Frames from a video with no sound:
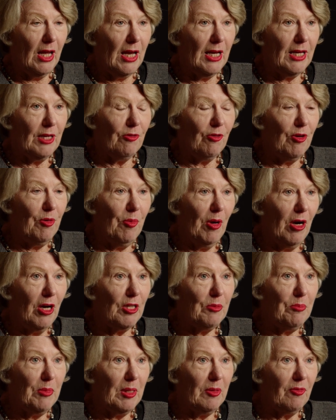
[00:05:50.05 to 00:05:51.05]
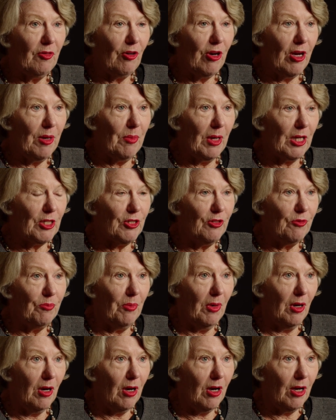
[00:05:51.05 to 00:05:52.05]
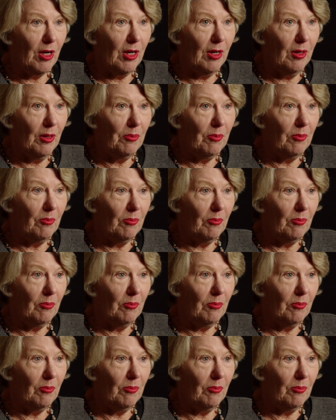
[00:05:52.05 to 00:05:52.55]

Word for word: and it reminded me very much of my